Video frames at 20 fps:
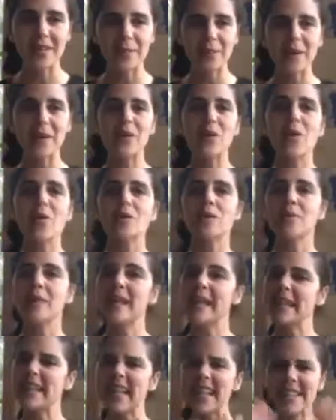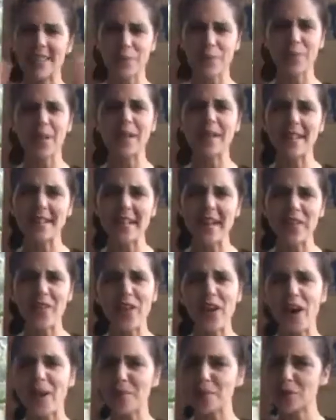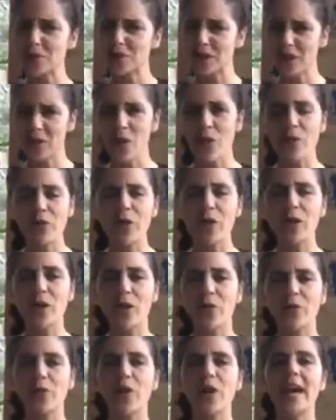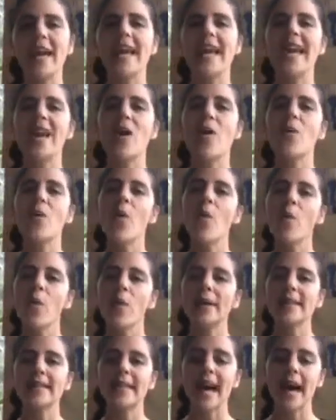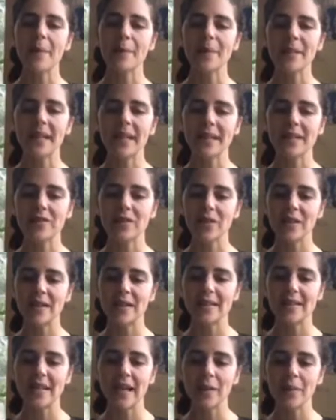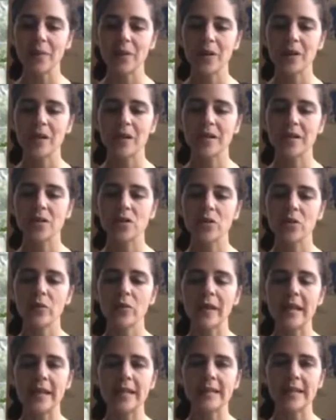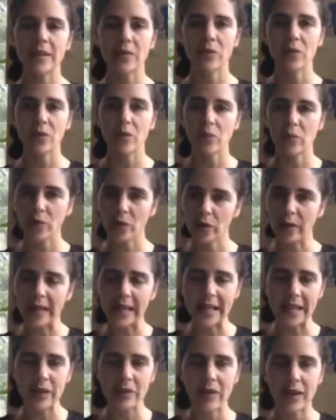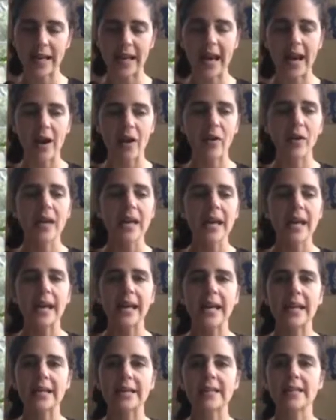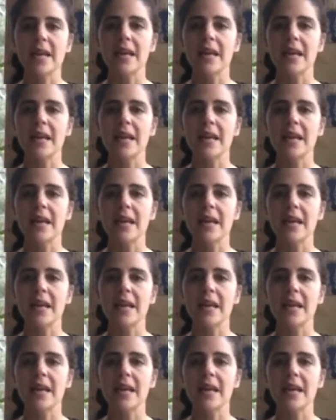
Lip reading: big goals and be like, yes, I'm putting this out there. I'm just going to go for it. Well, what's happening during this time period of these 2 weeks, and we're in it right now, is